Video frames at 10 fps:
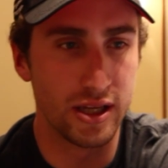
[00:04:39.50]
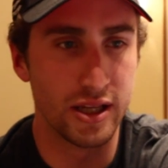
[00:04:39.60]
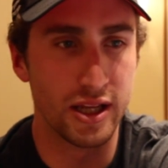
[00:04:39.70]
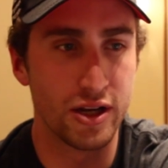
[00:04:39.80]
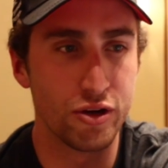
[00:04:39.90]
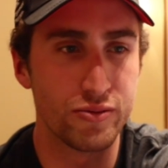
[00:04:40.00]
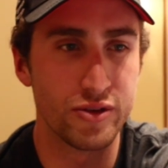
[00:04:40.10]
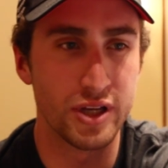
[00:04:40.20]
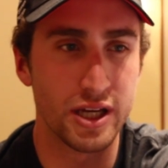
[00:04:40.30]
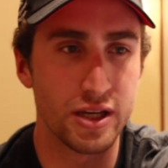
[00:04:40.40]
and then
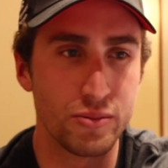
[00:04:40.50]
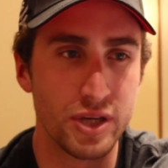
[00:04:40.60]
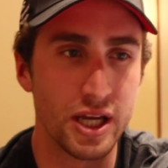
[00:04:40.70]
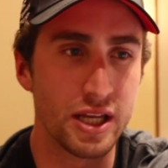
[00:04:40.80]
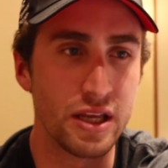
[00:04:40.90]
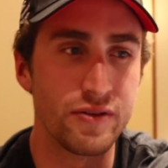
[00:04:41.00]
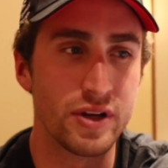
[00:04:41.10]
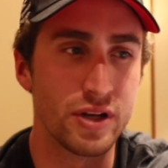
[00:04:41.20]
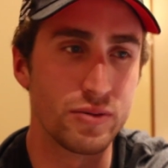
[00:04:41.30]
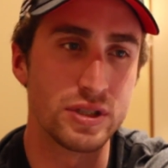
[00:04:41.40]
hopefully I can be at
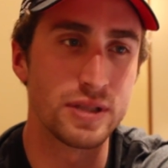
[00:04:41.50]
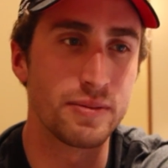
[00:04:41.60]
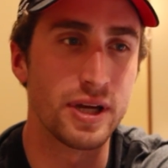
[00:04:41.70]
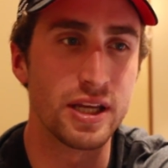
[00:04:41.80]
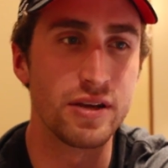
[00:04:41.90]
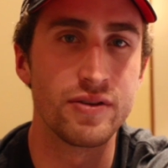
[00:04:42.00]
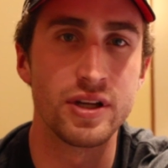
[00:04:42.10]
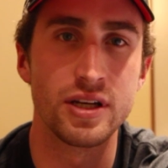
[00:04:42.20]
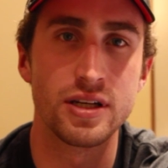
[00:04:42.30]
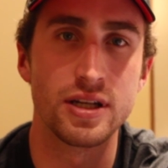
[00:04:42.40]
even. And once I'm at
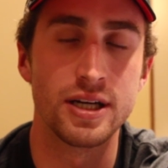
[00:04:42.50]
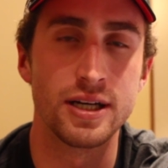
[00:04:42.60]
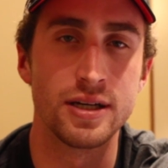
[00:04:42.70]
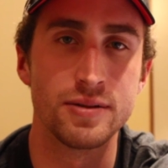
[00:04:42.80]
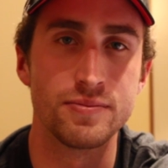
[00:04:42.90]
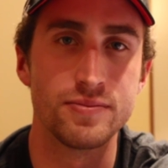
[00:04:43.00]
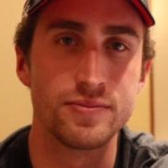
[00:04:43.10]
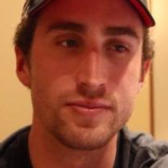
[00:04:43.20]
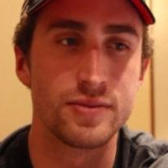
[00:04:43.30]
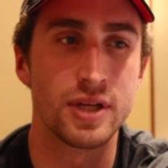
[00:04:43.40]
even,
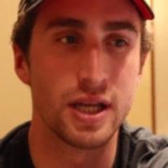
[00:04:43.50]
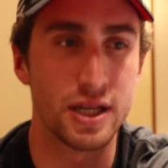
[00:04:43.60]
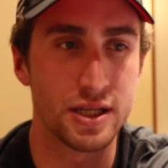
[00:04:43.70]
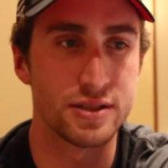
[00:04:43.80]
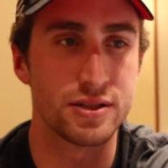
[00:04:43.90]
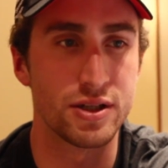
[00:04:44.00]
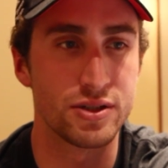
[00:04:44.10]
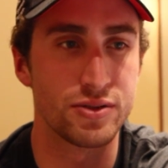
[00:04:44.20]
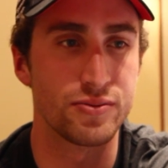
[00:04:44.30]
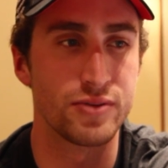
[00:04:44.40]
then I can
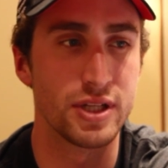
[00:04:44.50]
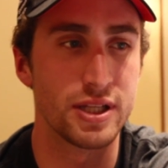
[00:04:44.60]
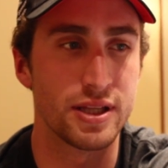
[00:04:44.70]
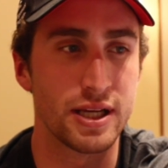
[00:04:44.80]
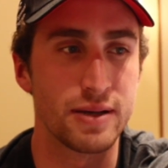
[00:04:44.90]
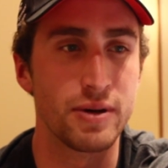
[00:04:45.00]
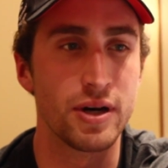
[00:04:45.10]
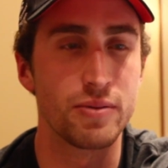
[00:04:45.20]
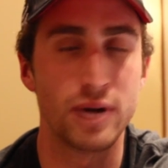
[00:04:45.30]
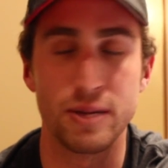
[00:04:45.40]
start to really think
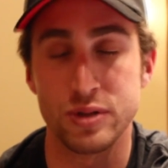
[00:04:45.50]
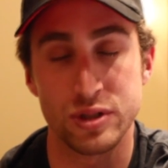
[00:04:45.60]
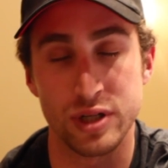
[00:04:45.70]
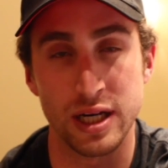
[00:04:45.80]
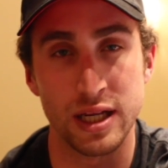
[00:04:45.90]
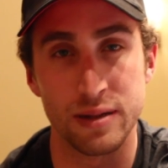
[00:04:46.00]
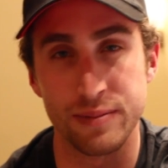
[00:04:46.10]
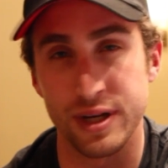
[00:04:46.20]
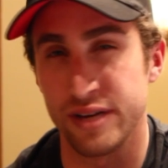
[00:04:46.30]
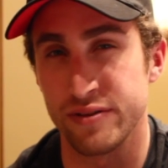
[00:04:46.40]
about proper training. I
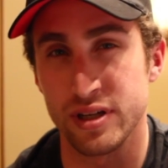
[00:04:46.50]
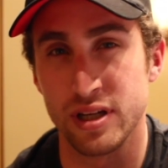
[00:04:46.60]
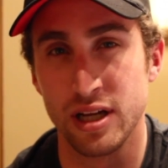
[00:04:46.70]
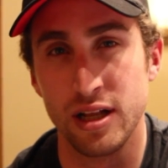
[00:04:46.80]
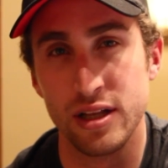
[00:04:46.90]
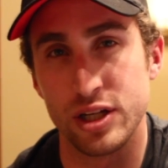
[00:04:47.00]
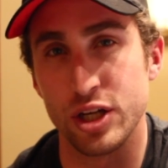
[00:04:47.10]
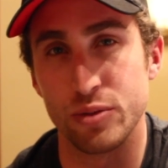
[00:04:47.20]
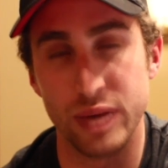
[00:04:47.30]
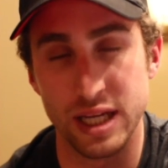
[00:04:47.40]
mean, I have a
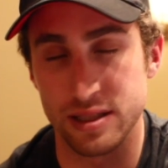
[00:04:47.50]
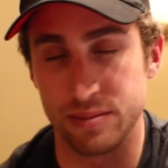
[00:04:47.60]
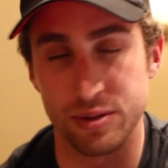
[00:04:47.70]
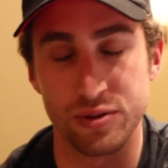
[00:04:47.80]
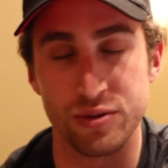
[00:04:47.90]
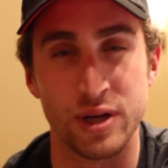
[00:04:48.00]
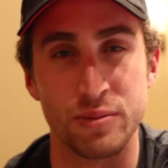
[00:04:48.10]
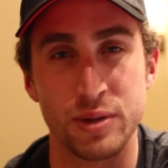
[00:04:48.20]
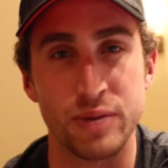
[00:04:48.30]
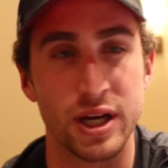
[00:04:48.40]
good base. I'm able to
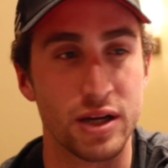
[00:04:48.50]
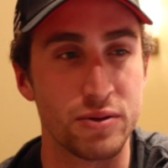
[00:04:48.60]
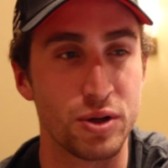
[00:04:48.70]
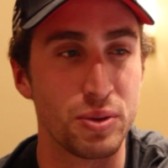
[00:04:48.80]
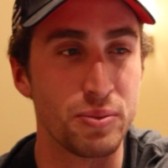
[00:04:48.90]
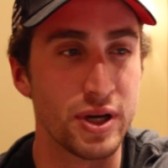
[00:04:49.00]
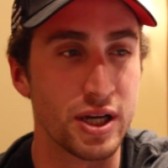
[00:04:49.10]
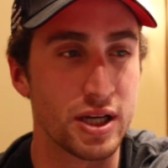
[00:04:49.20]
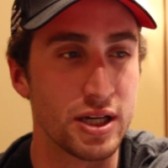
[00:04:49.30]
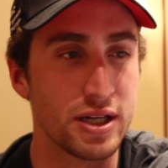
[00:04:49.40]
ride my bike. I ride my
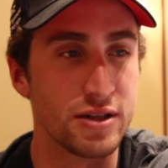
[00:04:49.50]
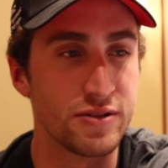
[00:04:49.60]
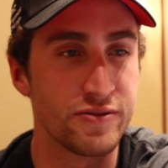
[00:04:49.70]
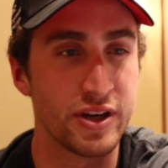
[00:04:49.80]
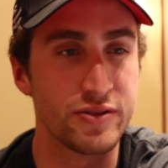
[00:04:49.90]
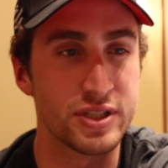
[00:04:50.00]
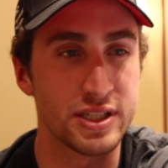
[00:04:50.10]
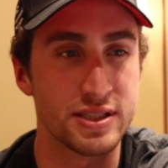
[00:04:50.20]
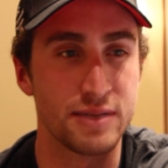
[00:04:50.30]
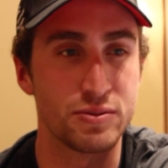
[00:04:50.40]
bike
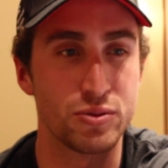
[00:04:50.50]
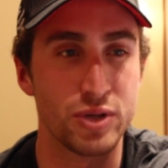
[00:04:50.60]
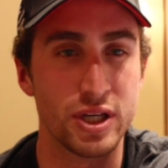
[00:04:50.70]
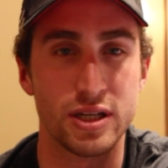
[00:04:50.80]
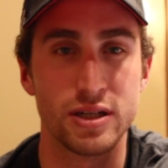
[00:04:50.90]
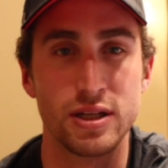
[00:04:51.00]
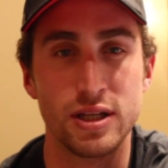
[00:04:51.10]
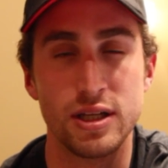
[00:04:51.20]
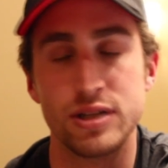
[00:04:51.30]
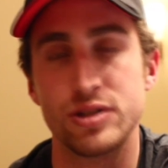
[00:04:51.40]
5-6 times a week,
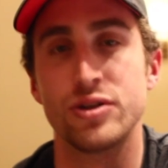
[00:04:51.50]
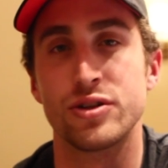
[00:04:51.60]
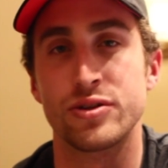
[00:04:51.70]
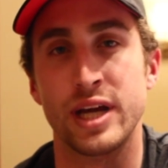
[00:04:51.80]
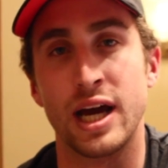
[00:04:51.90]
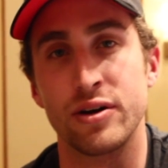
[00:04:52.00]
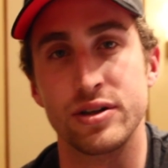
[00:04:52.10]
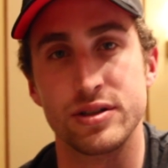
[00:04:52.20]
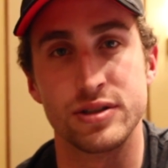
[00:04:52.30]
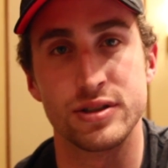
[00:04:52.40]
2-3
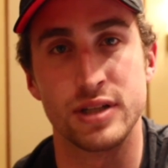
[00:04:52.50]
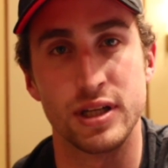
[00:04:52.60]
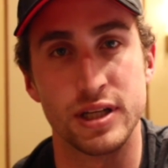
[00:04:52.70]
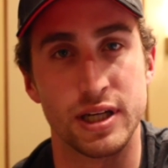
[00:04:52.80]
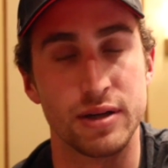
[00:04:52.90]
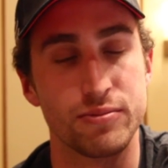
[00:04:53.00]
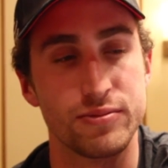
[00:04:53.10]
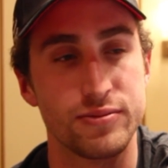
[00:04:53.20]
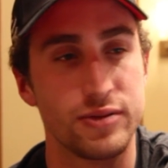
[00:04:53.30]
hours. So it's not like I'm